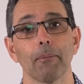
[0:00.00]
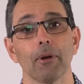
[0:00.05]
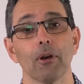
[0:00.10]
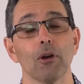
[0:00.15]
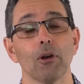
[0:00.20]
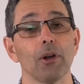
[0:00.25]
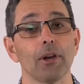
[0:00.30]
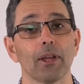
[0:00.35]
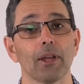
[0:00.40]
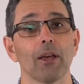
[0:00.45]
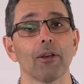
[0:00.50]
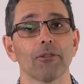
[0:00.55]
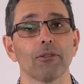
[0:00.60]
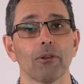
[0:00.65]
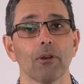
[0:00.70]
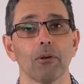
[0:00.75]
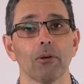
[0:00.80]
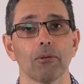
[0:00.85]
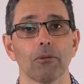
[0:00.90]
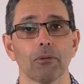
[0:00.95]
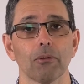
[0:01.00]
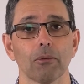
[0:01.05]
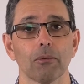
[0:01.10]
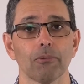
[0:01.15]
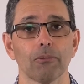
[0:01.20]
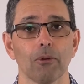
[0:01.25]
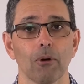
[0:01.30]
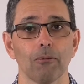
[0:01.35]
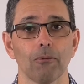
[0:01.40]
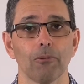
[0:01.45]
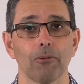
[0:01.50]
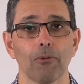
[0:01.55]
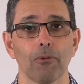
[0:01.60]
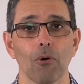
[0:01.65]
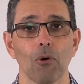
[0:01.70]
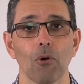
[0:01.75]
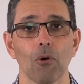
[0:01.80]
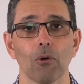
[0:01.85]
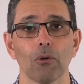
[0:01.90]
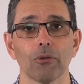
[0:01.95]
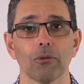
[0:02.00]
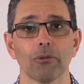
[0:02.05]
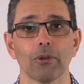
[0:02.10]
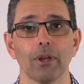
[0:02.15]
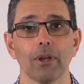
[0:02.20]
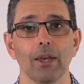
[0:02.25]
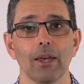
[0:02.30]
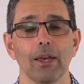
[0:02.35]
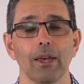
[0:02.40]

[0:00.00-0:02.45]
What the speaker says: hurting ourselves from falls.